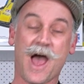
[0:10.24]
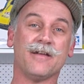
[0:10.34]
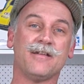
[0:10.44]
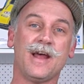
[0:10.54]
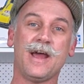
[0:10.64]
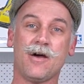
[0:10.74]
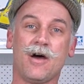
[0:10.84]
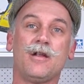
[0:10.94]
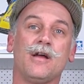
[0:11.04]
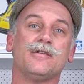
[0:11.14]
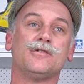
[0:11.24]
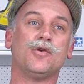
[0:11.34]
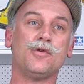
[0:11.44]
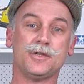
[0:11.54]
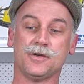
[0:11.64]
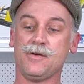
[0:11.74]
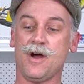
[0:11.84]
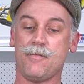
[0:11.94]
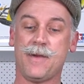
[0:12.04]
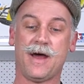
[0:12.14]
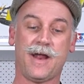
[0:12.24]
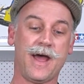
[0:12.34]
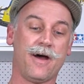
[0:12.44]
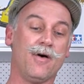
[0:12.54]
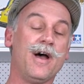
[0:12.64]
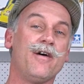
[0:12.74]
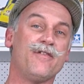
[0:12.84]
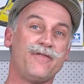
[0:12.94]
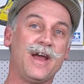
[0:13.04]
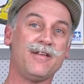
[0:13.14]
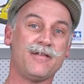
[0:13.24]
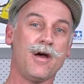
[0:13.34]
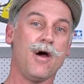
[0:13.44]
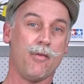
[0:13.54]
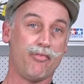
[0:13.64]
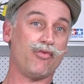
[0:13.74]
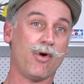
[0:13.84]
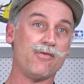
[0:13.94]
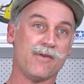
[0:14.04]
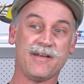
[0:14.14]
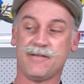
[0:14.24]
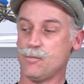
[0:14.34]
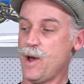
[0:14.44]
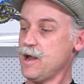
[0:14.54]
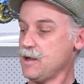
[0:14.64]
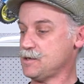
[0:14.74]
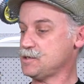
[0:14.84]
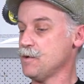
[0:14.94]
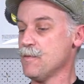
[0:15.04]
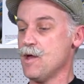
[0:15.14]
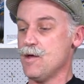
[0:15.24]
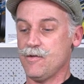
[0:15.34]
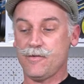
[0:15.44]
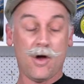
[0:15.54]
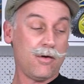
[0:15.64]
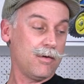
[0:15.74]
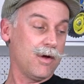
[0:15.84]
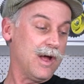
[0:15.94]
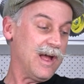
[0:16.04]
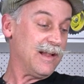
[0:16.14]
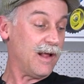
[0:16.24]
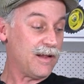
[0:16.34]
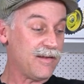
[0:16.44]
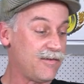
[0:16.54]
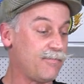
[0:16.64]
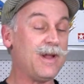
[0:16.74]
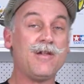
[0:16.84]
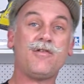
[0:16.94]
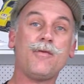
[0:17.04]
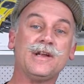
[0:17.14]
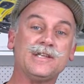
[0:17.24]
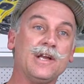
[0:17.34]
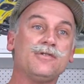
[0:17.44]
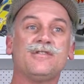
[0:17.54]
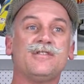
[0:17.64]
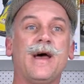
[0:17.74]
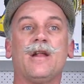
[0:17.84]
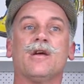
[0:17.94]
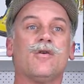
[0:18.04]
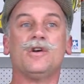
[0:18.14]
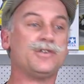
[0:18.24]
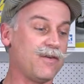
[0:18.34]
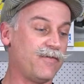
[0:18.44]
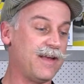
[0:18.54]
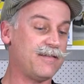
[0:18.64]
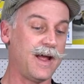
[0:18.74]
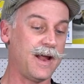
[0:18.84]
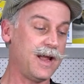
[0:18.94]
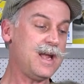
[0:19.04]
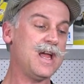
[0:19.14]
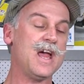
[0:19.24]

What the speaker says: and today I'd like to talk to you about our Fazer Pro Racing Package. So there's been so much interest about the Kyosho Fazer lately